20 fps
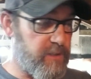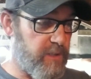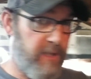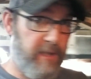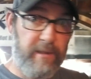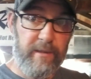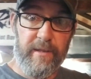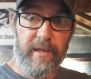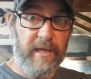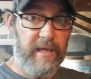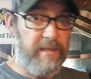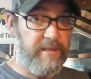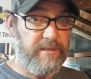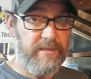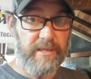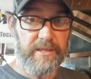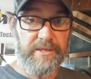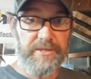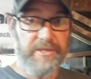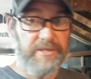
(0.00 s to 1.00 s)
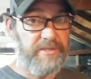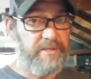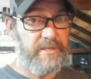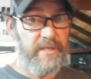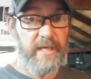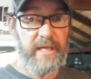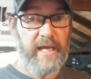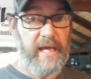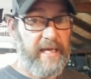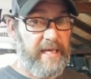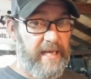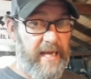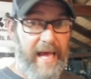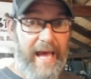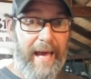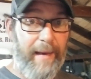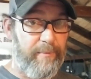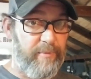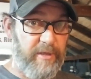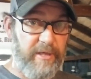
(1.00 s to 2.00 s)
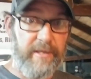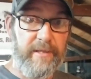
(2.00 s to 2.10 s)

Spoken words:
and things. It ain't gonna happen.